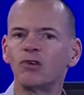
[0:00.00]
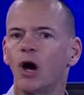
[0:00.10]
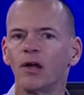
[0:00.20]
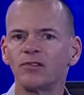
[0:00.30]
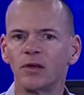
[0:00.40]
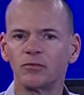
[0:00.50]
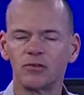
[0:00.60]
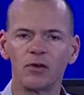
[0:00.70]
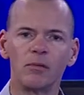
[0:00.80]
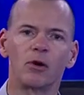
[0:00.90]
concepts
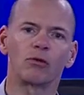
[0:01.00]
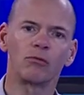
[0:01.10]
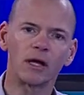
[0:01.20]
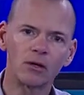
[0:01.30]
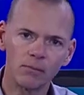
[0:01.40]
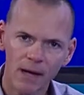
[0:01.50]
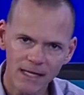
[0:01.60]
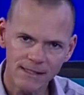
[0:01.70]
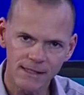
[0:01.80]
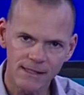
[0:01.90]
to them on a regular
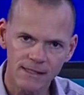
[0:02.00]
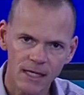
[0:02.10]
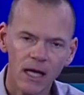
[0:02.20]
basis.